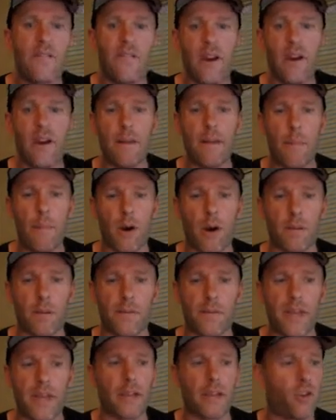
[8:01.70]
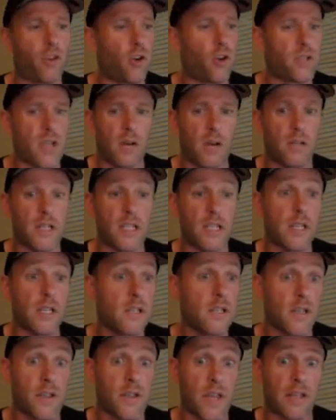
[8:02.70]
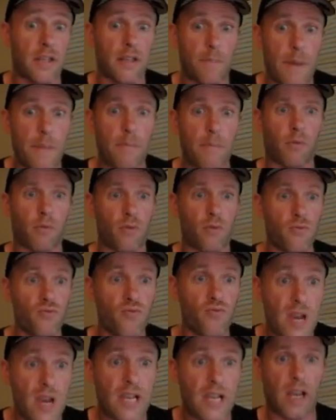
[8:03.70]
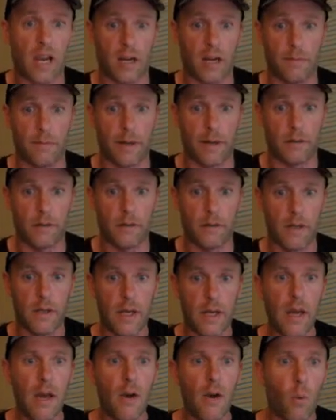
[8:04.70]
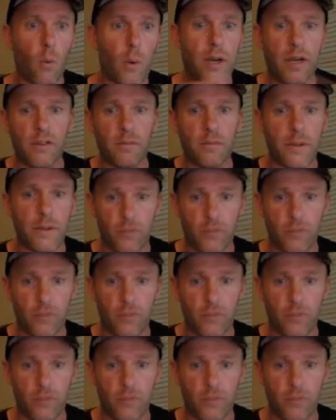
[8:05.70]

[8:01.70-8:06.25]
very bottom thing. It turns out it's a thing that people really care about. Where does my